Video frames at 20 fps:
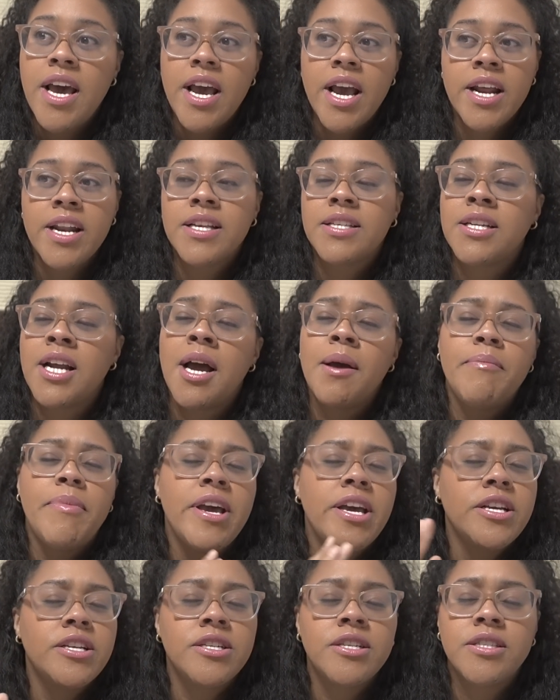And it's not
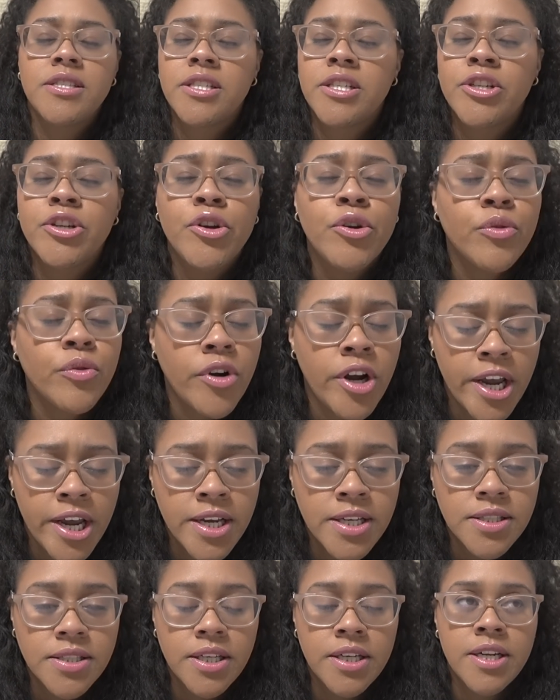patience in
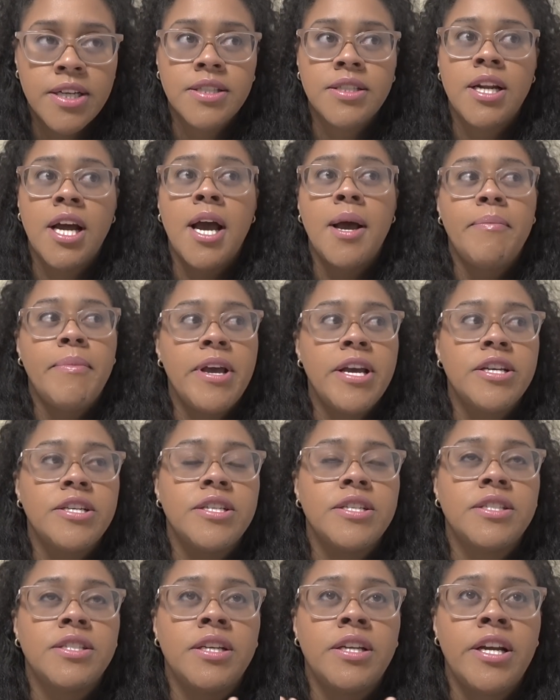grace, and it's not
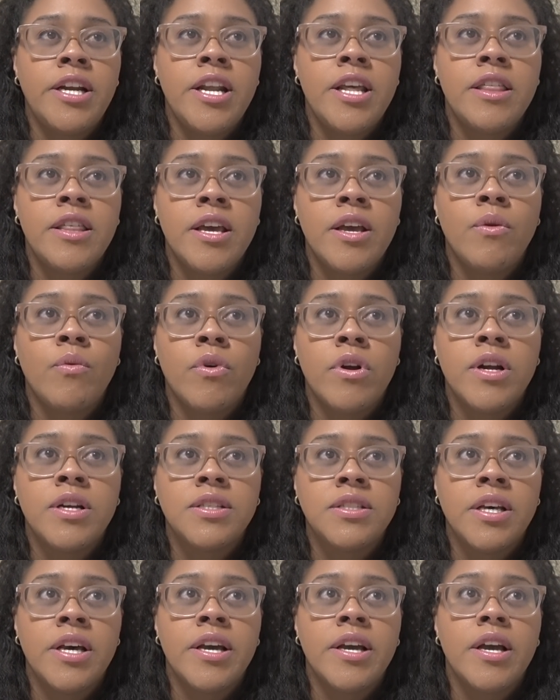patience in anything where
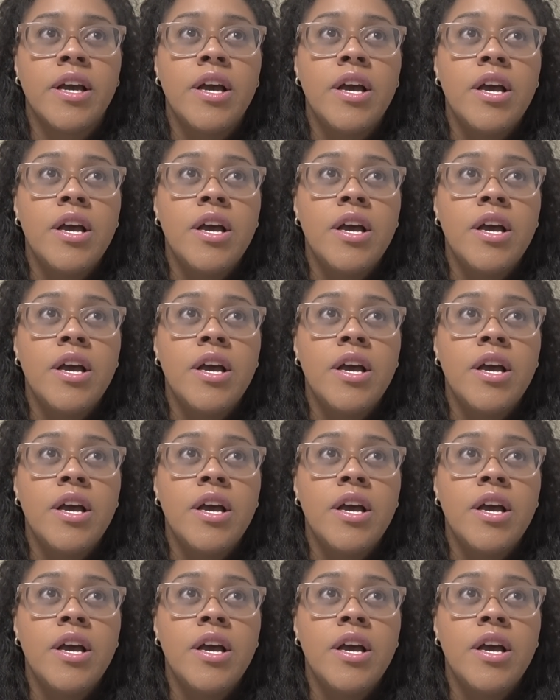it's like